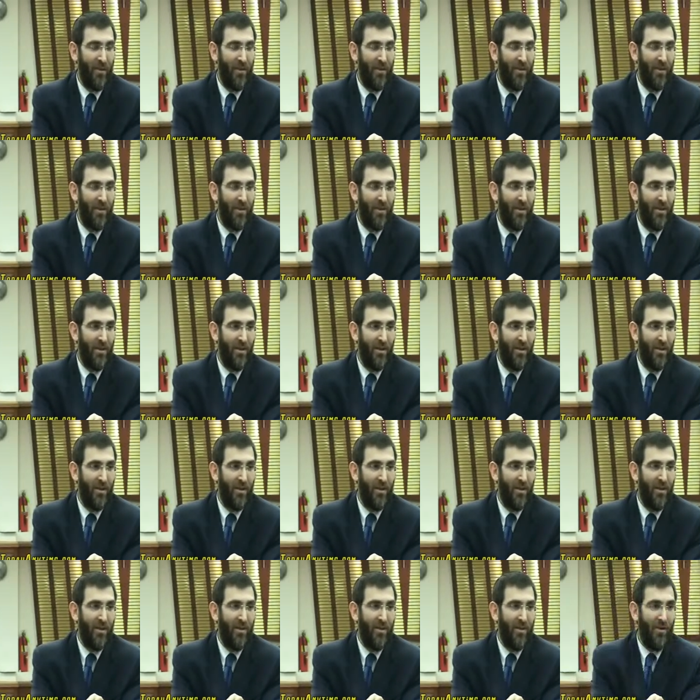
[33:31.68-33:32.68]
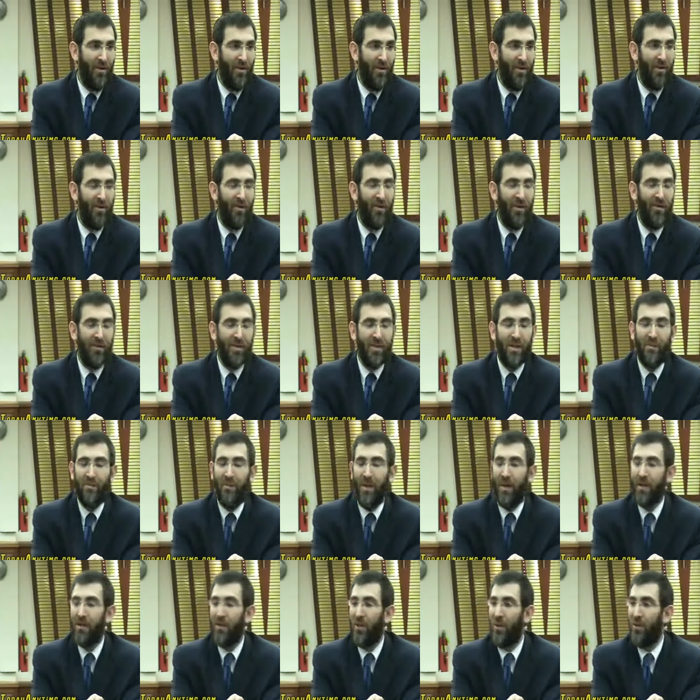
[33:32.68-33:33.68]
Right? Or if
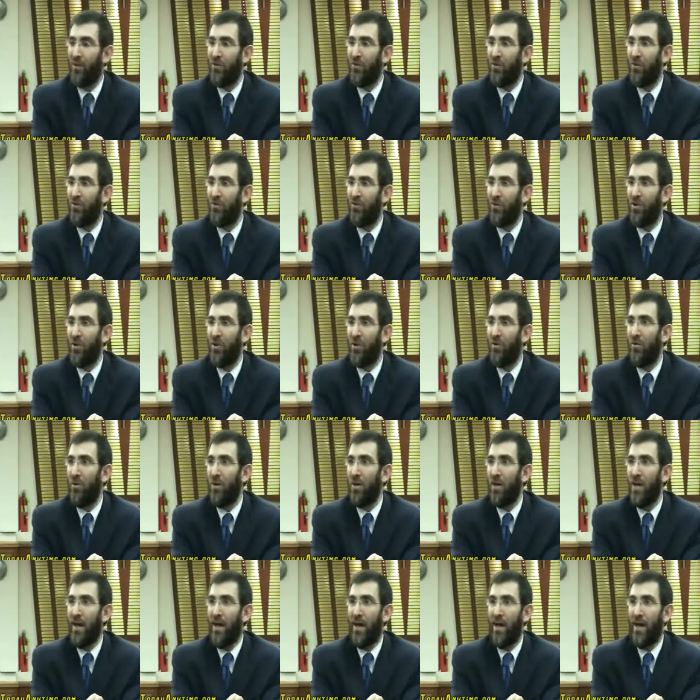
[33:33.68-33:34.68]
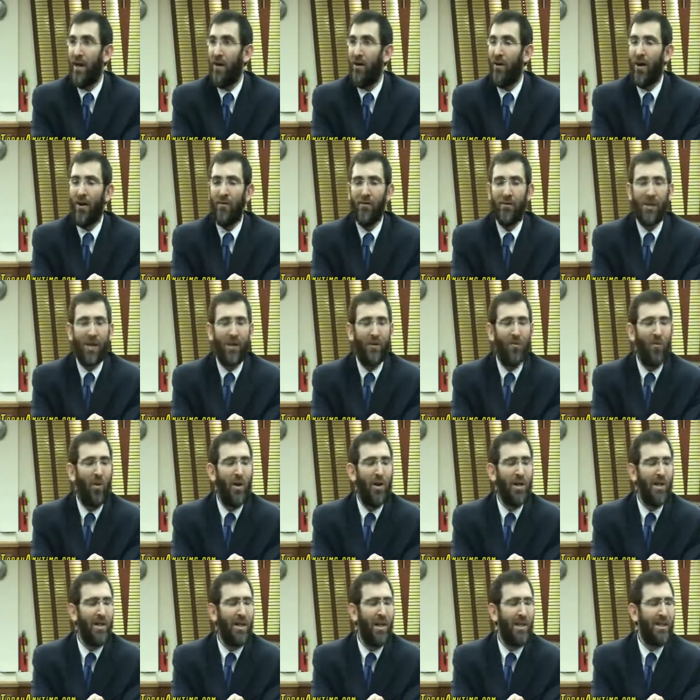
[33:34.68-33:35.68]
somebody told you, you know, oh, I was at a
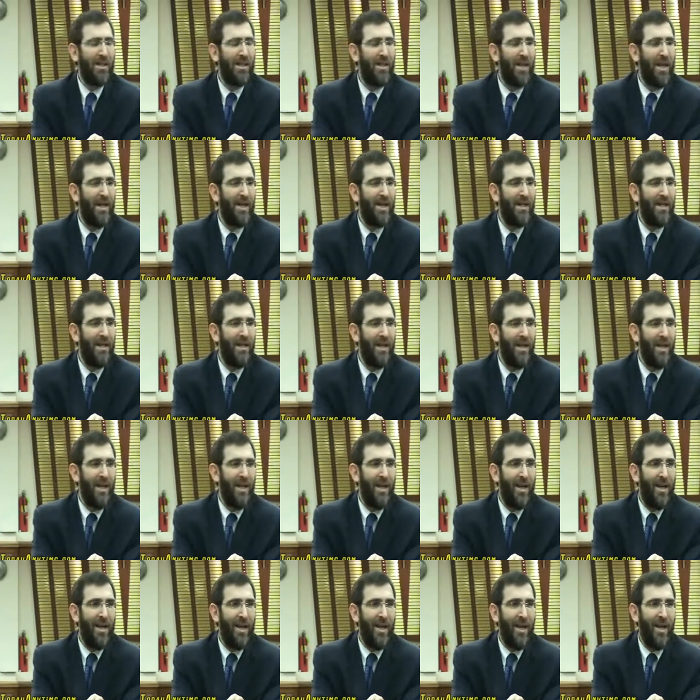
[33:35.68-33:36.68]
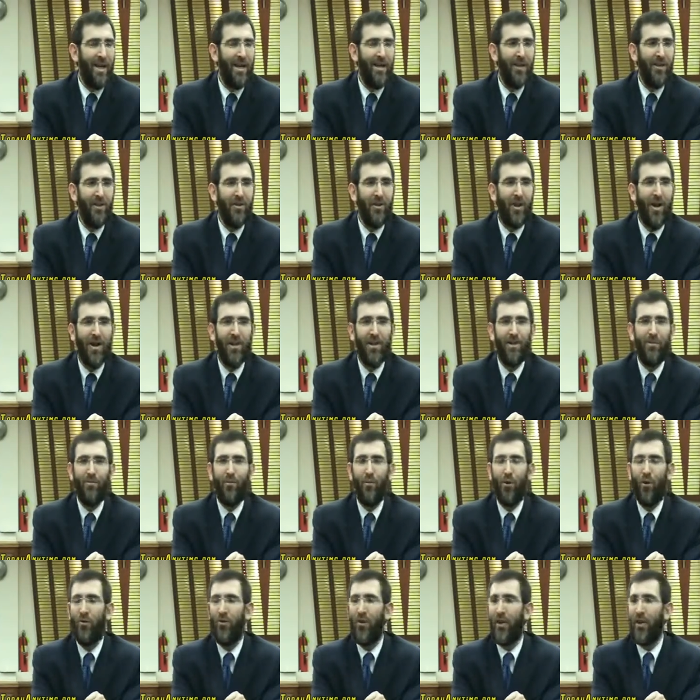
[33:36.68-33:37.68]
wedding last night, and you know how they
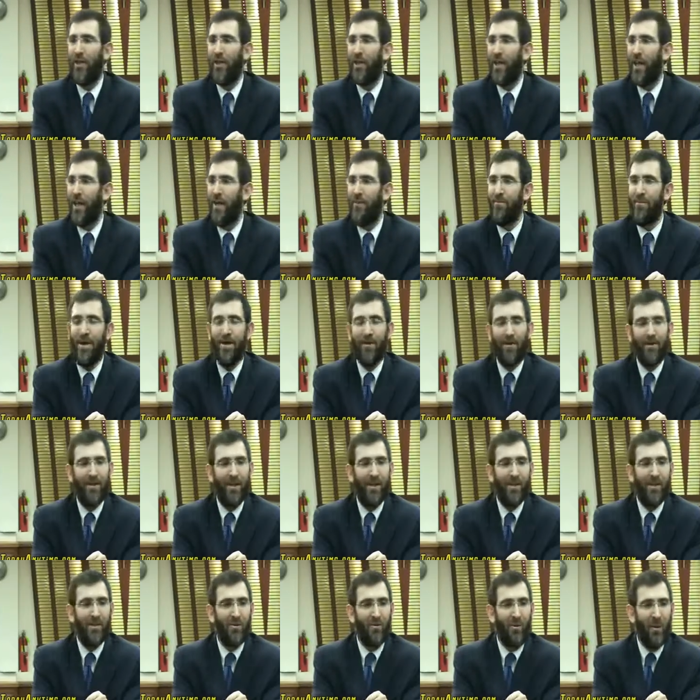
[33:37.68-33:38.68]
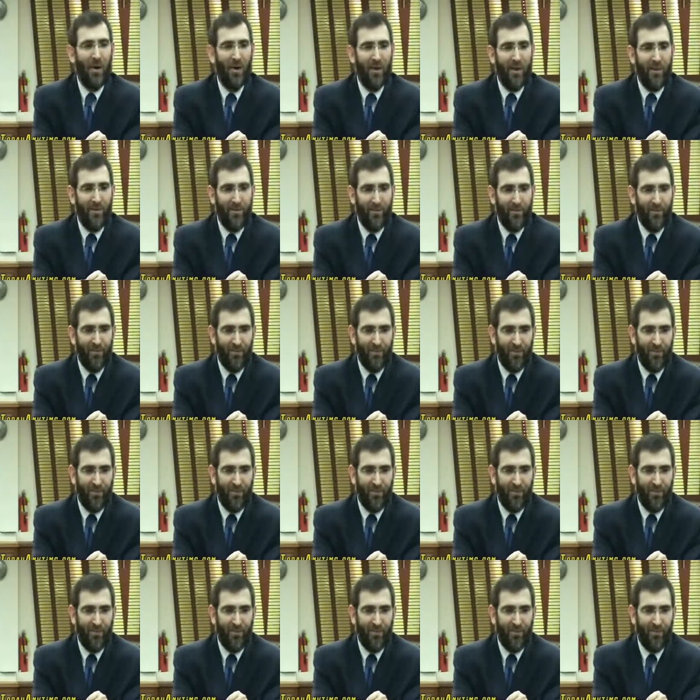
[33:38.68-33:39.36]
brought that lamb out at the end of the wedding?